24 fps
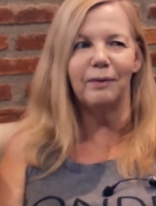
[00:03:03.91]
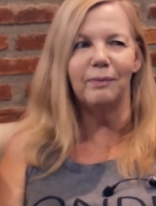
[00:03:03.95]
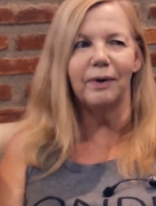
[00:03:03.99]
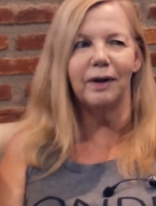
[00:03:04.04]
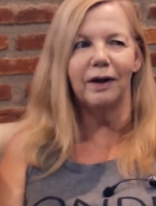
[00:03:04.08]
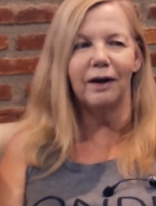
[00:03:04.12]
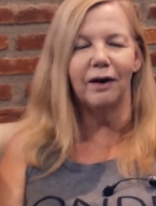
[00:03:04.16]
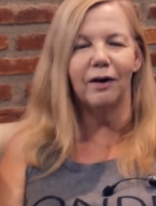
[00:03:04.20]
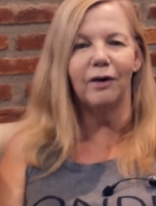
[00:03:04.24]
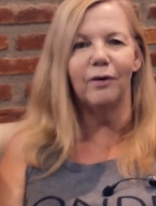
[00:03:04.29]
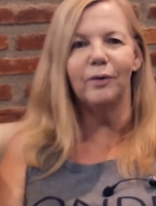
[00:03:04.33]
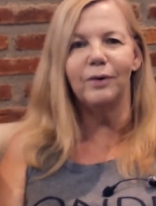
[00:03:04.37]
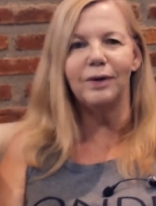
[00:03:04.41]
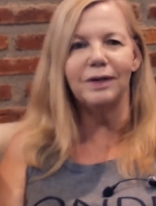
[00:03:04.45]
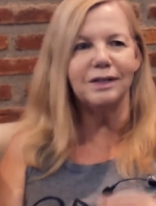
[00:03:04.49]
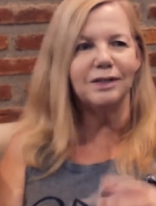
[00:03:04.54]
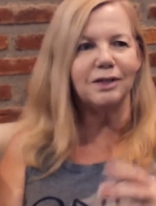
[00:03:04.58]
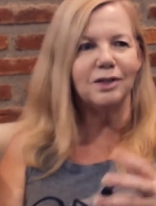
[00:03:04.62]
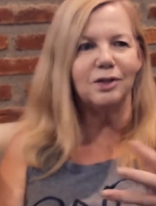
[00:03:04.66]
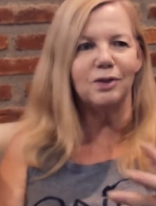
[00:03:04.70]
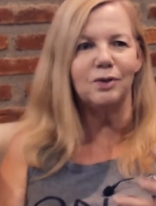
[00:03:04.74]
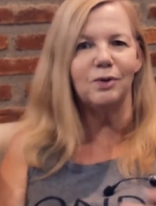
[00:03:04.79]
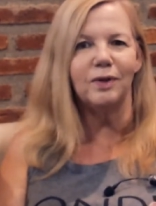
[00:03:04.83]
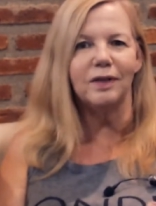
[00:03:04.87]
But I always
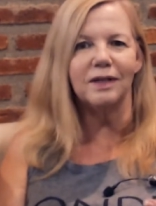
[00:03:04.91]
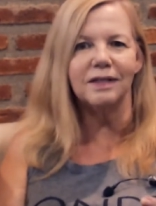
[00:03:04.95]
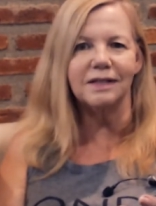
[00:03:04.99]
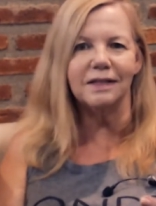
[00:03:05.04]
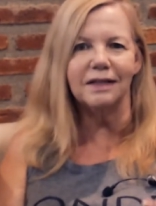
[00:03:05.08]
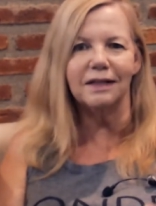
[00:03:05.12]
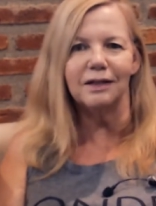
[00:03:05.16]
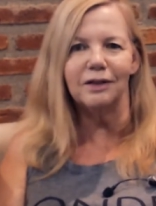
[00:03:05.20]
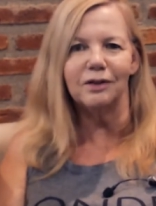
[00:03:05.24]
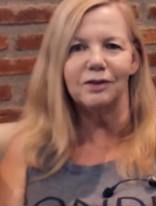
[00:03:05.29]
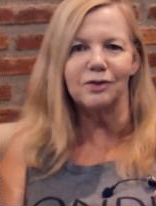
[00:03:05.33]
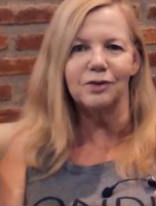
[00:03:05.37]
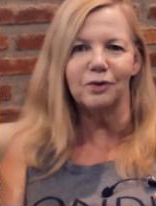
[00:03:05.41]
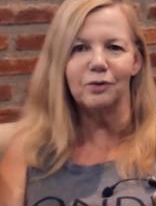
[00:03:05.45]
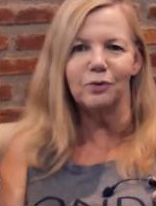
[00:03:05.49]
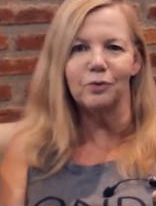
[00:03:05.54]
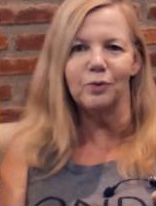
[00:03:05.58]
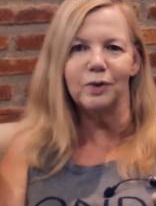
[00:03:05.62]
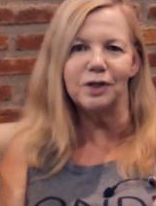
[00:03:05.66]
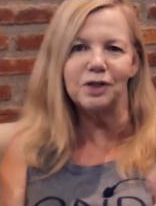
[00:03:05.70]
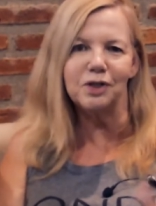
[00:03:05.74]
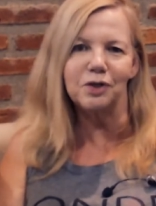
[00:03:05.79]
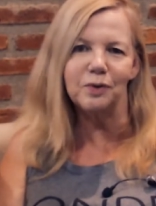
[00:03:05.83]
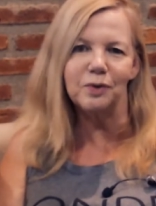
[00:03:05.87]
do this little sort of
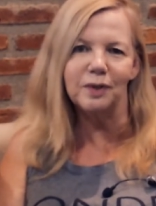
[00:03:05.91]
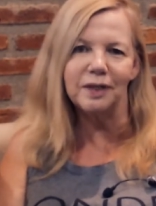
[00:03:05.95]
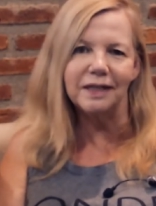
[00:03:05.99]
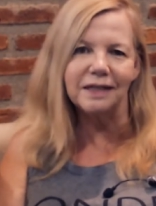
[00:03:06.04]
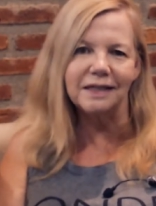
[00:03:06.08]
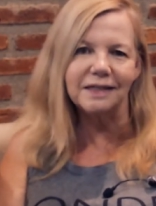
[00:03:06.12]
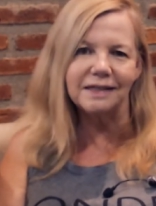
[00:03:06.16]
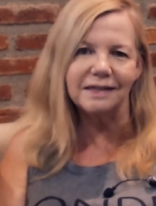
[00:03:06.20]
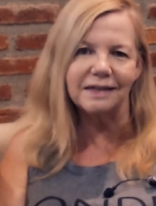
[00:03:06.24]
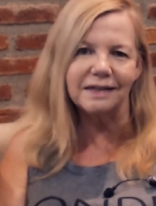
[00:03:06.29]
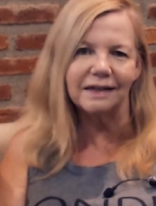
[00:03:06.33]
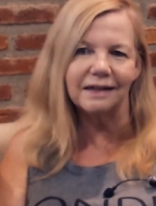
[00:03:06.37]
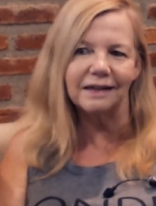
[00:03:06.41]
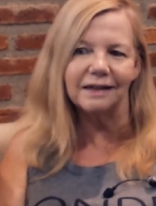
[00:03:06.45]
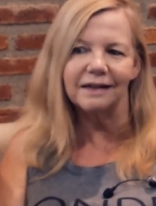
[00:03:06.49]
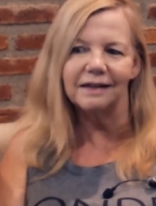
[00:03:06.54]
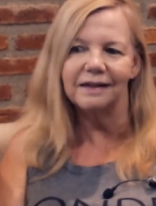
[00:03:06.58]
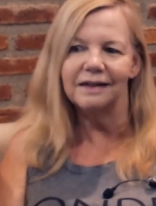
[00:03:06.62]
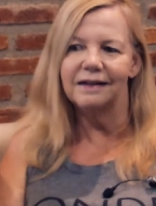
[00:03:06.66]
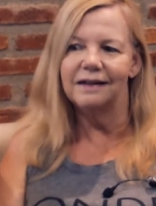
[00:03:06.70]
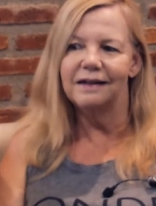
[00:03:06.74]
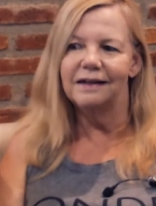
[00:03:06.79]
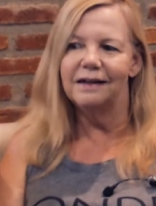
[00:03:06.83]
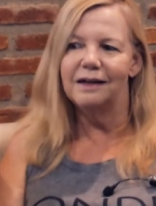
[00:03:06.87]
ritualistic
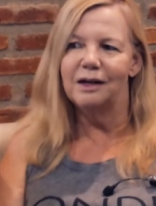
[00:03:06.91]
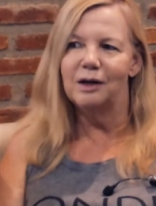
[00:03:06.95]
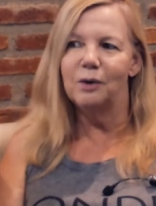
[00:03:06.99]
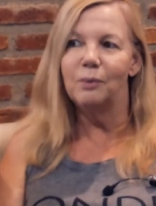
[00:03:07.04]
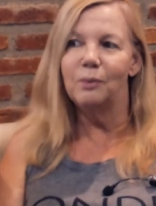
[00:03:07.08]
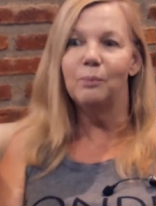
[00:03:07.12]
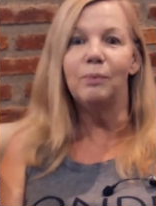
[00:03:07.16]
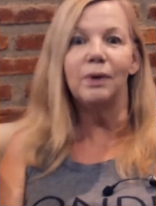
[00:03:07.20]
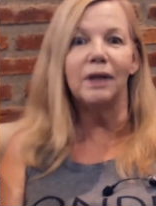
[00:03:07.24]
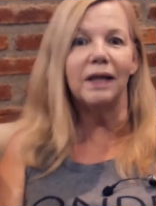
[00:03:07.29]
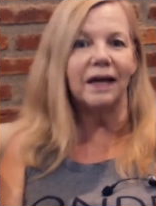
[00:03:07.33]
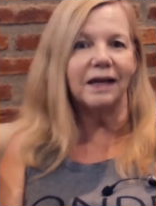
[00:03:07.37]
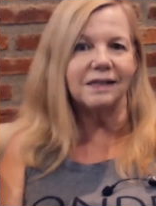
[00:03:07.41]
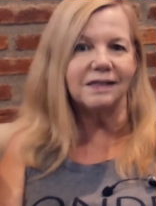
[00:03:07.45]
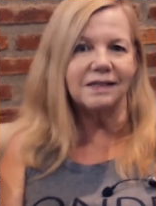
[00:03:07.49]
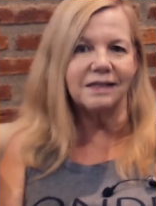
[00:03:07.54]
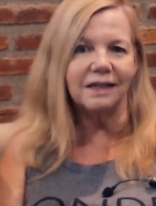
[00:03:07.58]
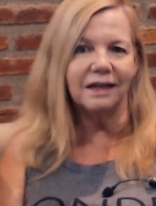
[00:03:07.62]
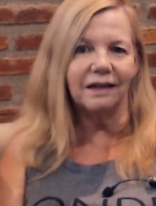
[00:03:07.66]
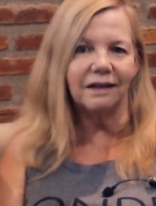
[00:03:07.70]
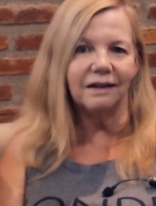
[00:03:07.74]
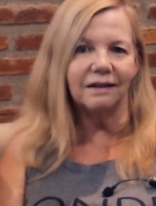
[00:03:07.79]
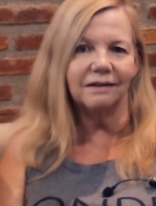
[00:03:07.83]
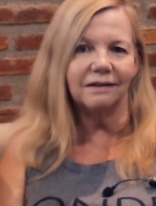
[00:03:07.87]

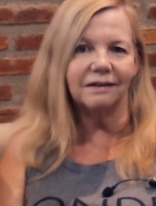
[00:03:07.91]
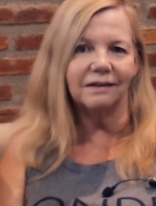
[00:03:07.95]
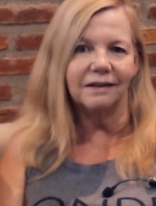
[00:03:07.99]
blessing,